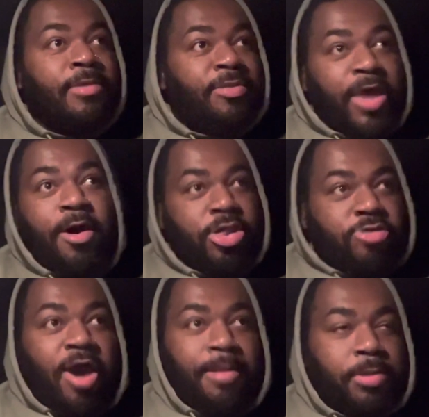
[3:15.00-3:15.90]
they're going to
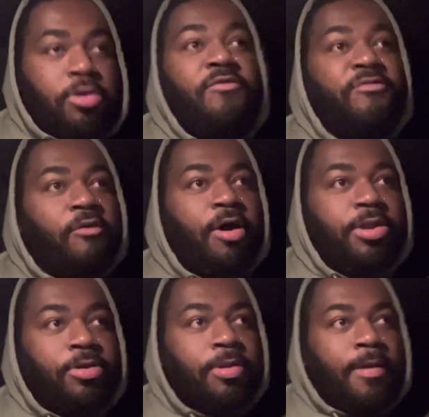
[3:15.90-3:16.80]
try to maneuver
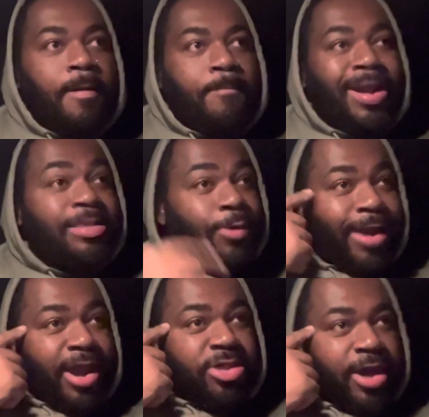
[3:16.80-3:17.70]
on you. But that's where
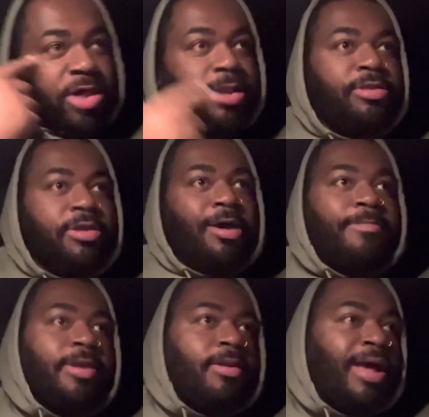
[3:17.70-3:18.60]
your education has to
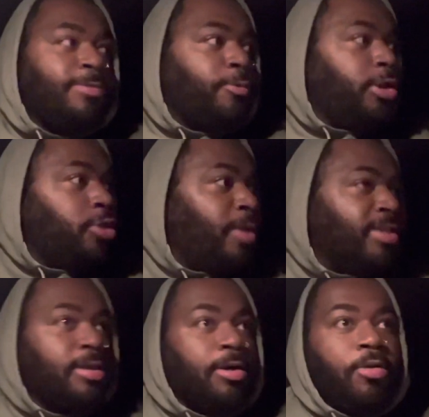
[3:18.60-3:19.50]
come in. That's where you
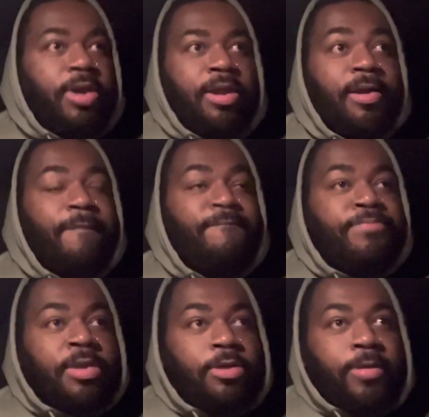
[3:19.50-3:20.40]
as a go-getter,
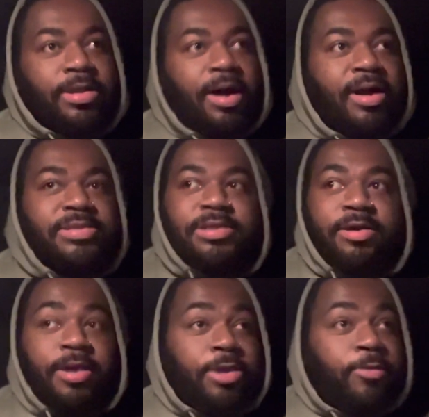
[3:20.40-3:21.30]
you as a
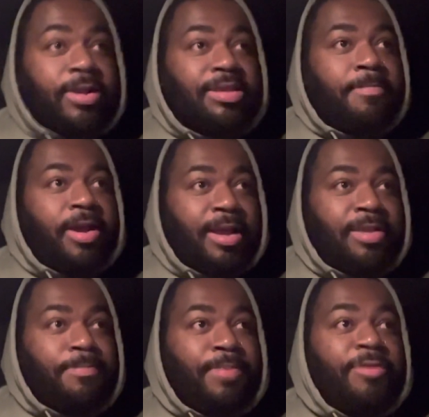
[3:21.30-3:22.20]
hustler, and you as somebody
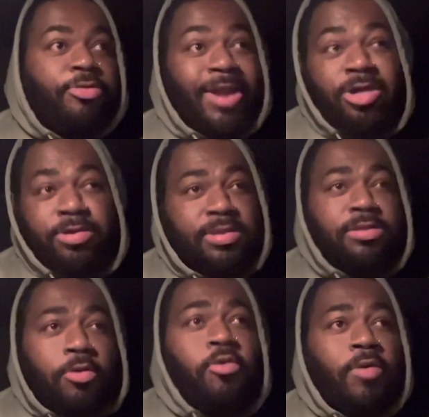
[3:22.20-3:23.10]
that's been through not just
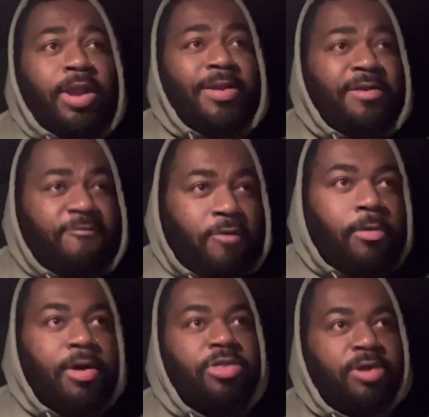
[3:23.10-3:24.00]
school and, and
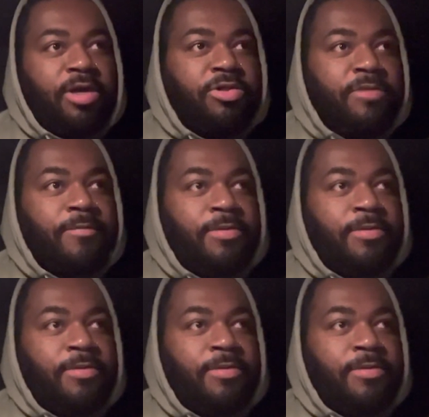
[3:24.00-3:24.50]
formal education,